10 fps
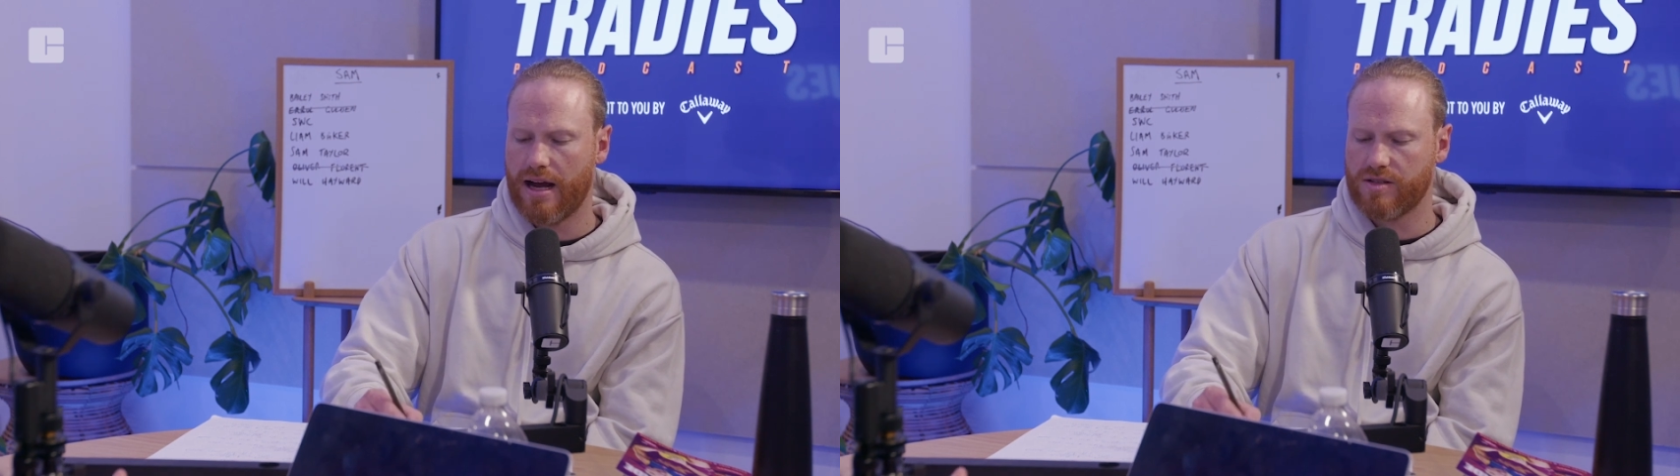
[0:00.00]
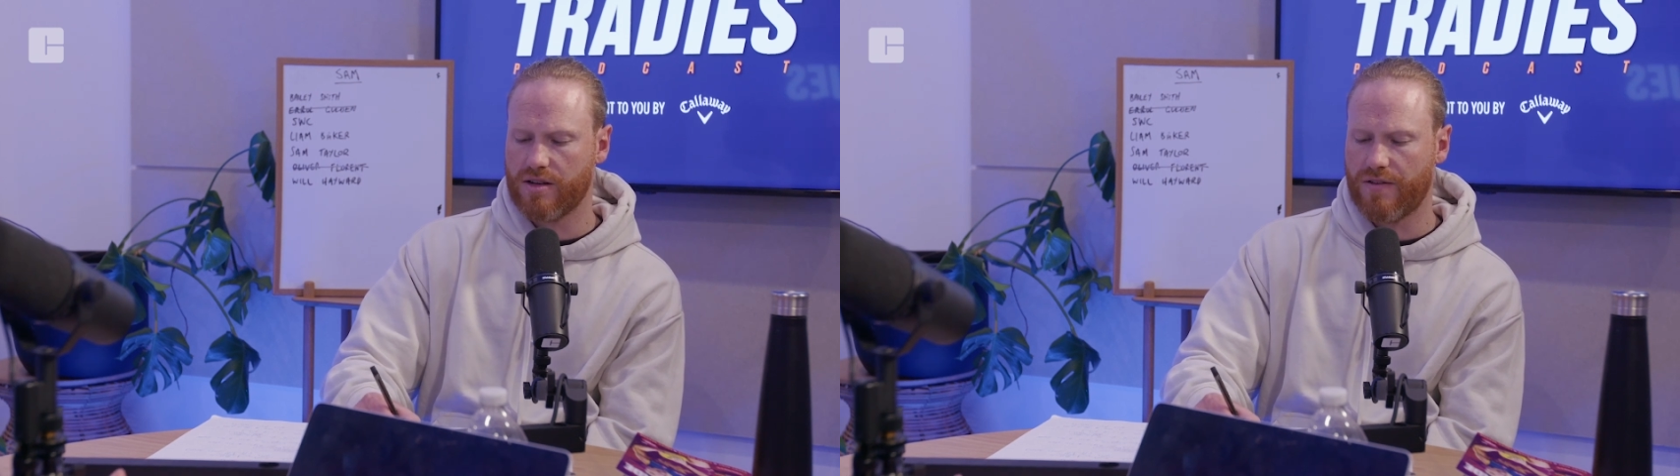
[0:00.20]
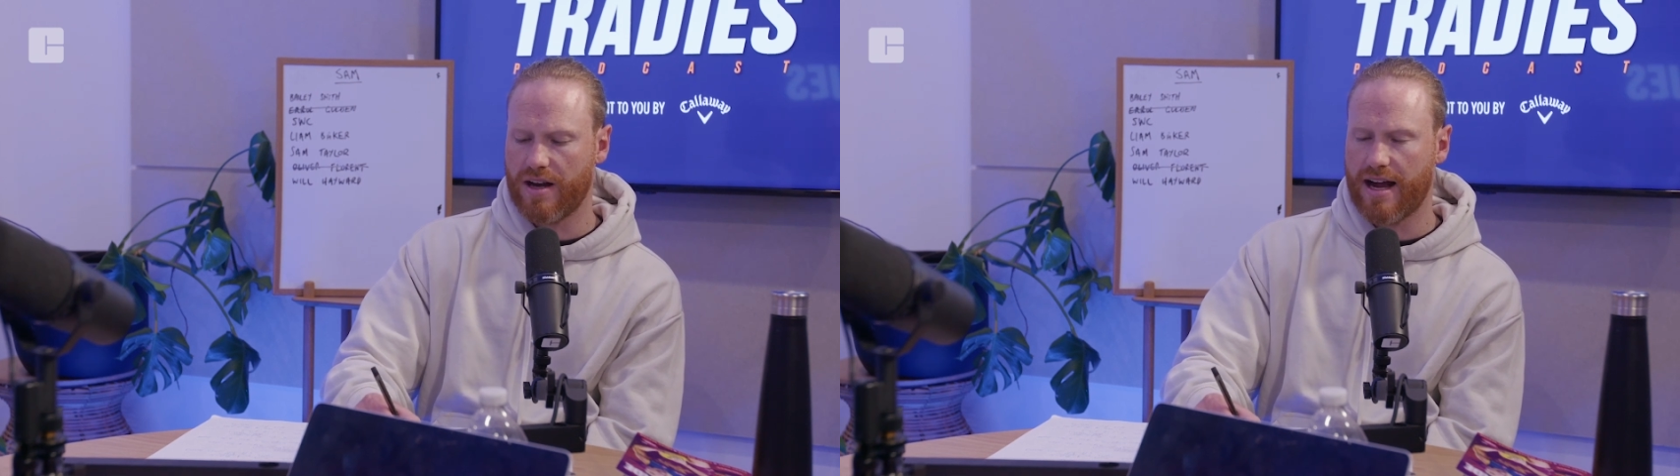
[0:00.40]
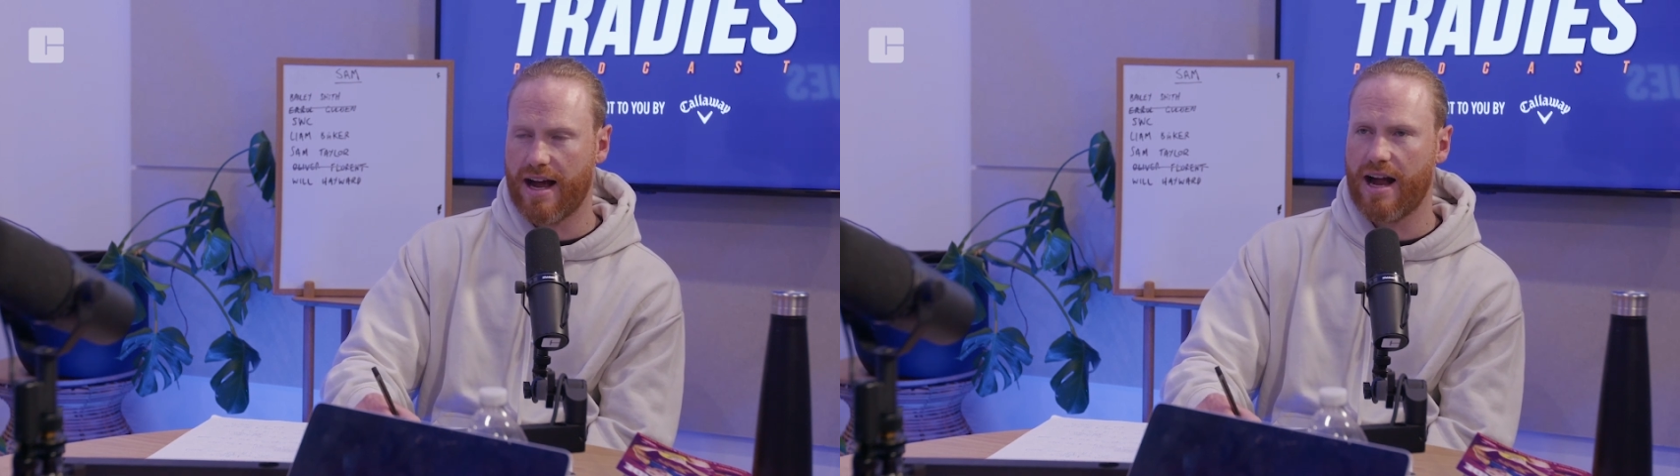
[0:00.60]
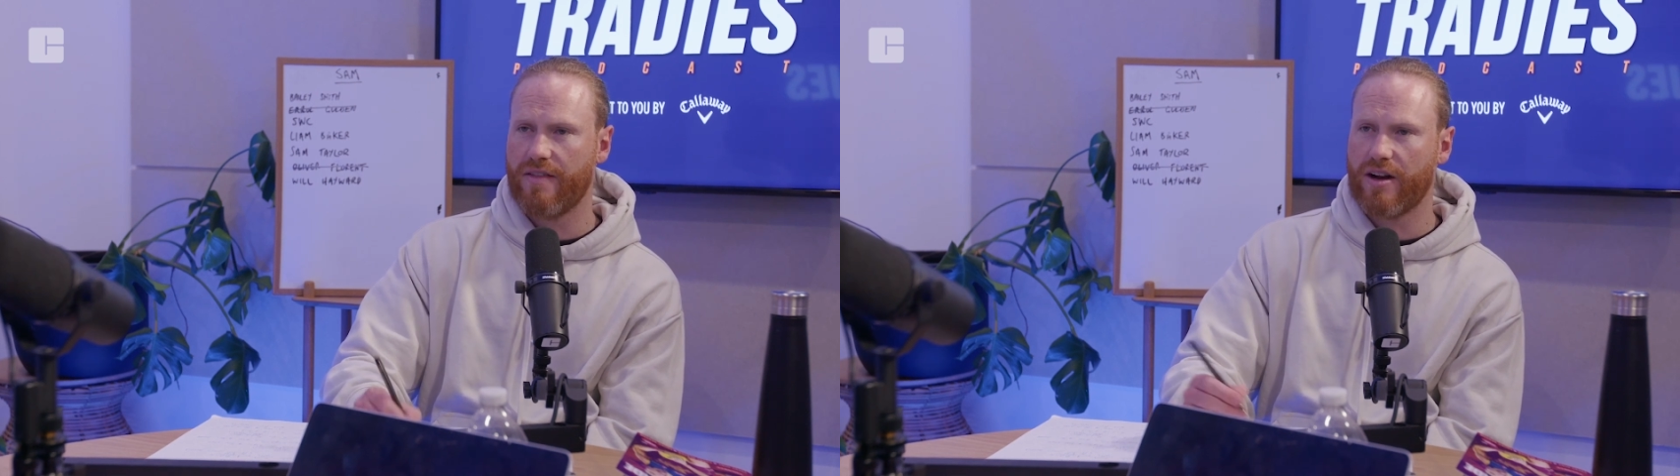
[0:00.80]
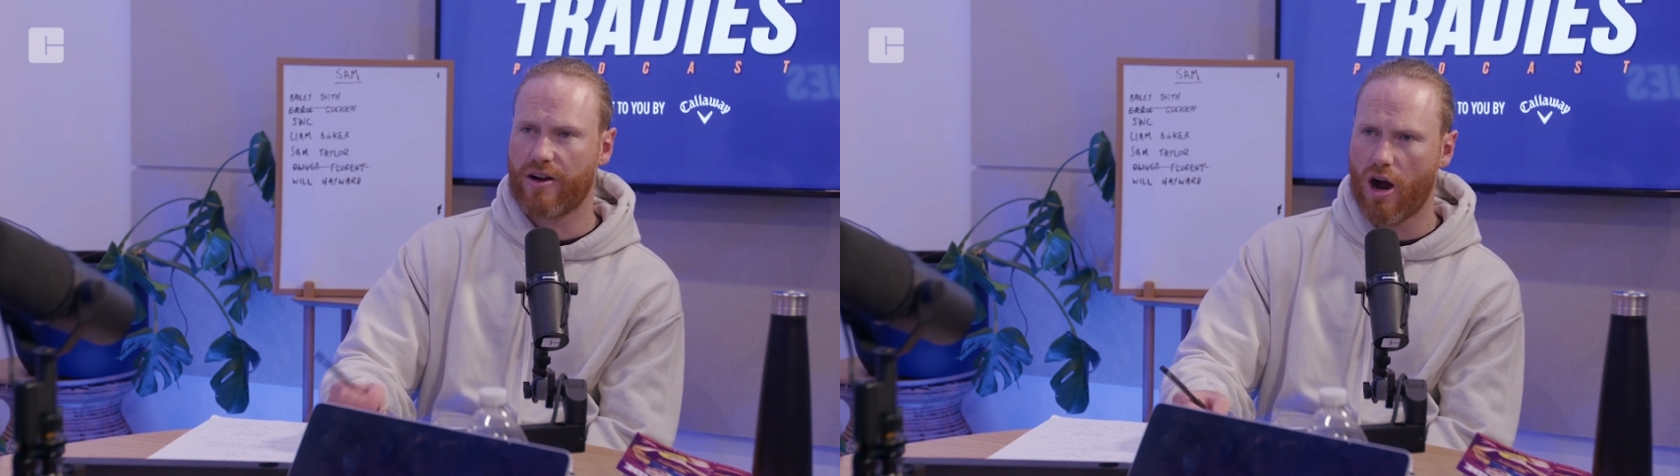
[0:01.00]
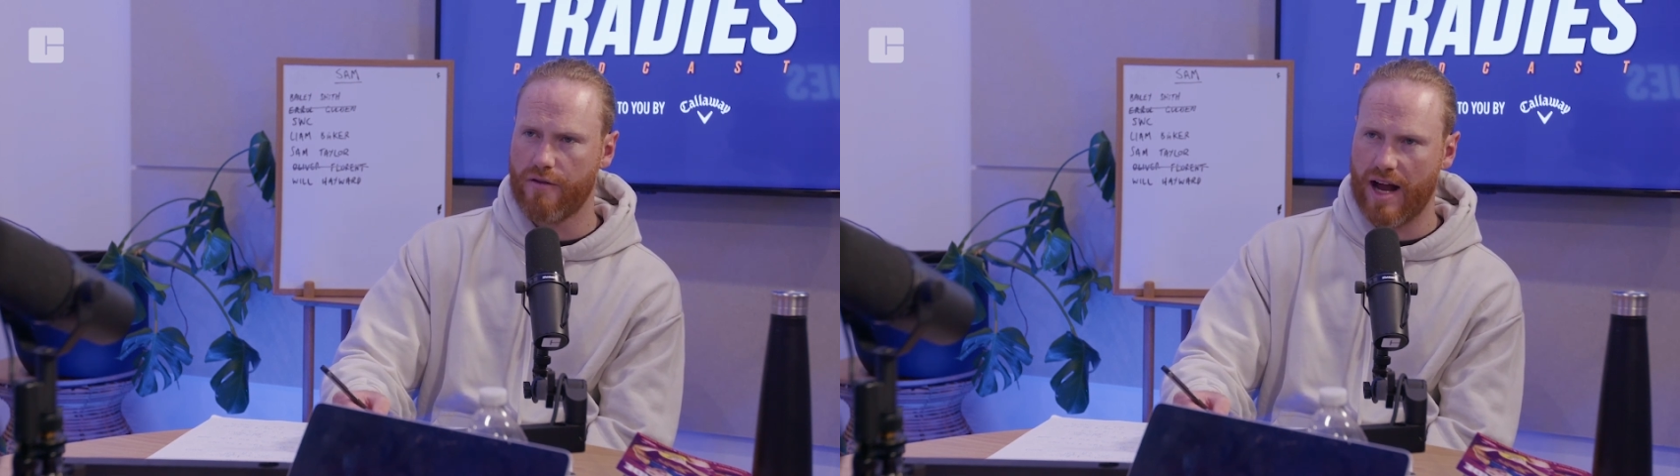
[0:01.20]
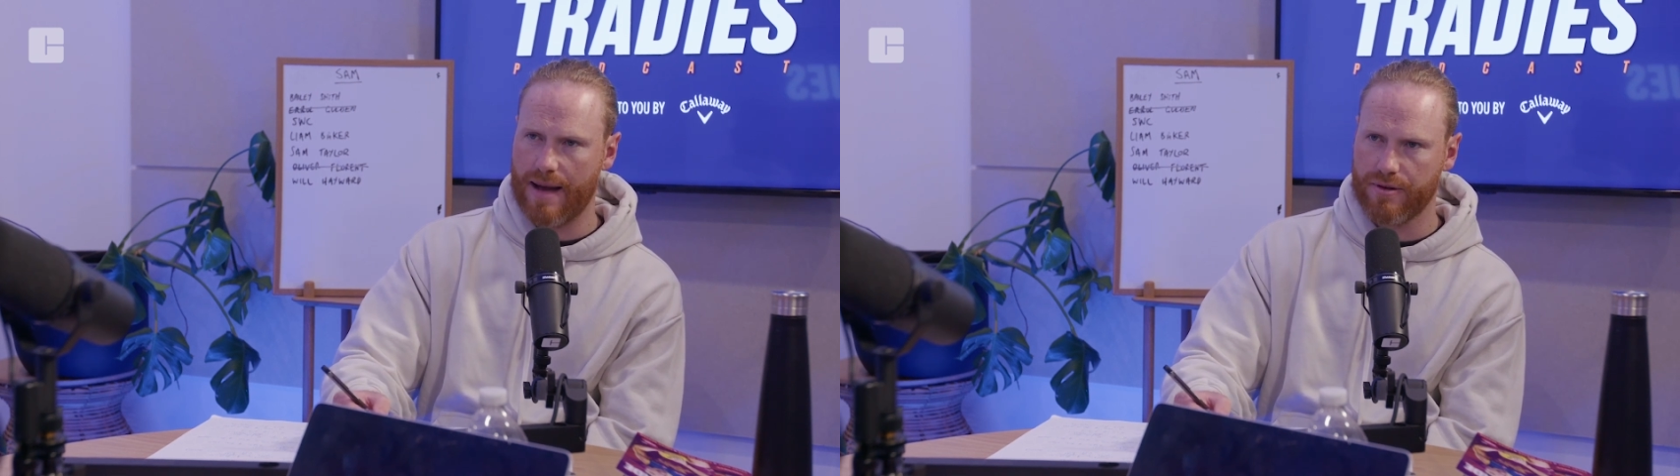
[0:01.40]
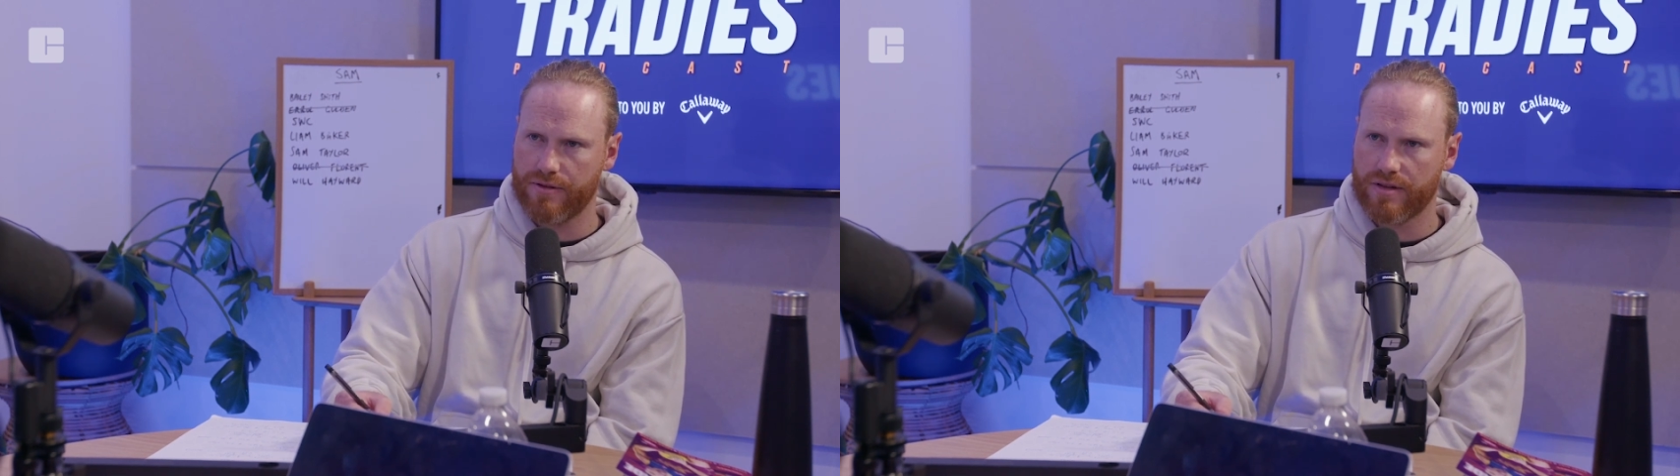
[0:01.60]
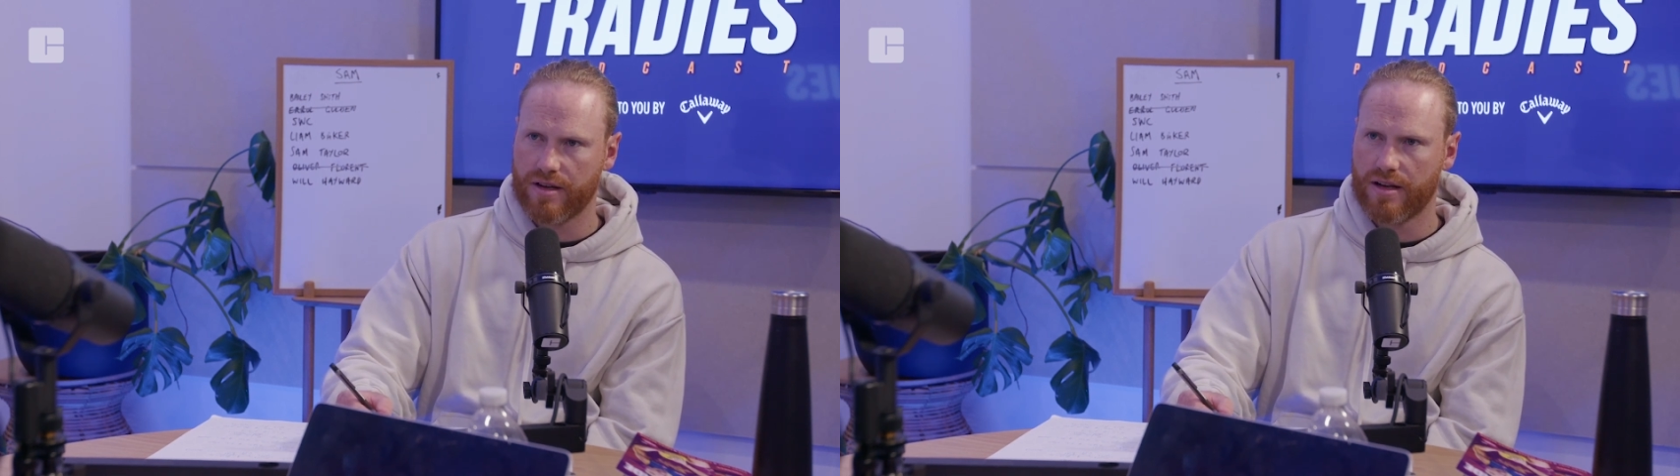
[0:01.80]
as a defender, and then COVID
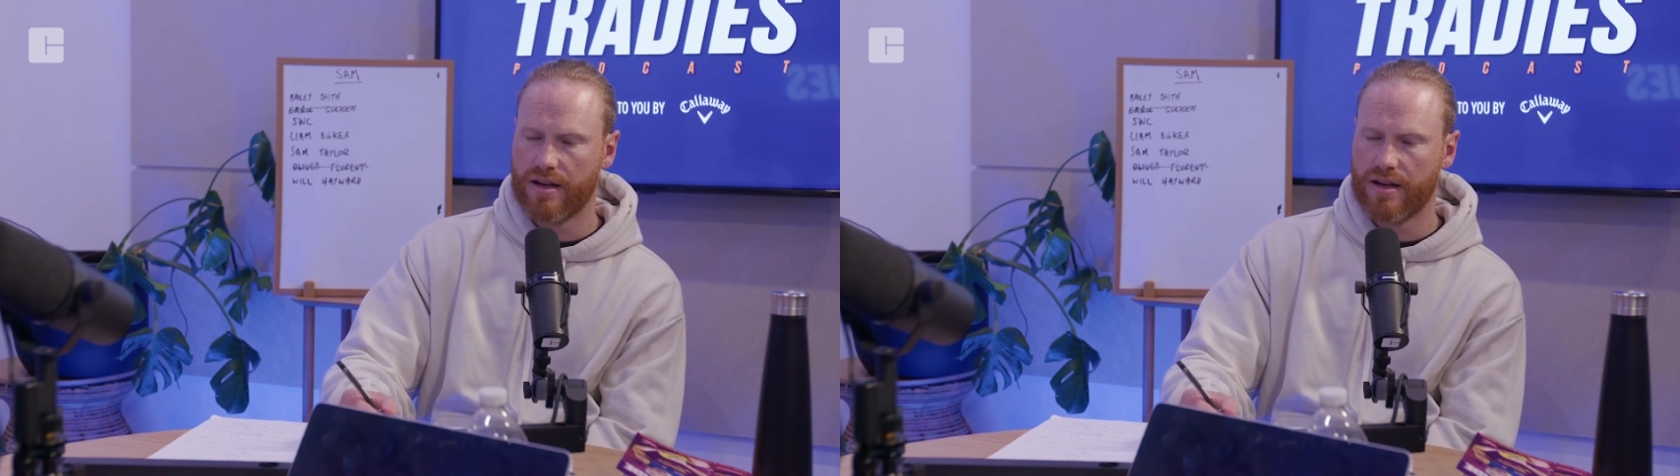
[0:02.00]
happened